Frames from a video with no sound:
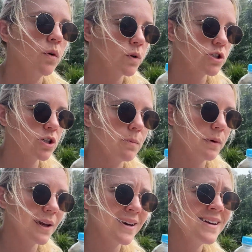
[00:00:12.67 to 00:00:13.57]
It should
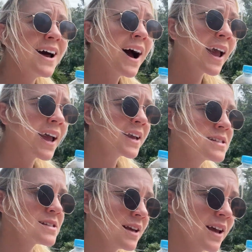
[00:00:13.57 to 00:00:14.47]
be
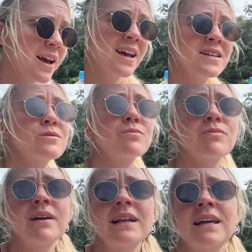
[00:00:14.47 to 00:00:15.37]
nice. It's
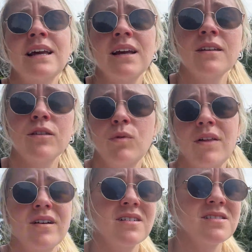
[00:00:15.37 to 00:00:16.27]
really, the
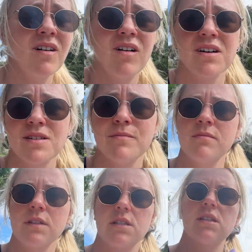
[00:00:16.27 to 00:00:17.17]
weather is awesome.
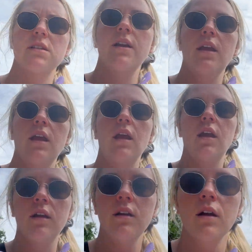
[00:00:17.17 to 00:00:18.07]
It's sunny,